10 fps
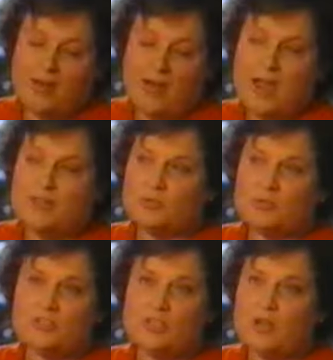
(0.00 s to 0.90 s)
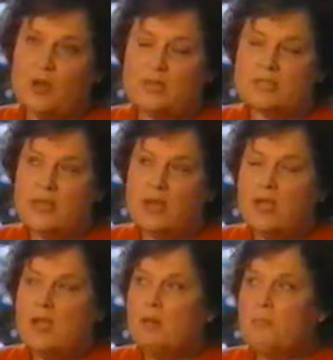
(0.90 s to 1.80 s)
high school, she would always say,
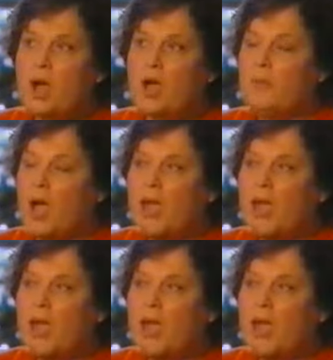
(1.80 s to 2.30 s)
Mom,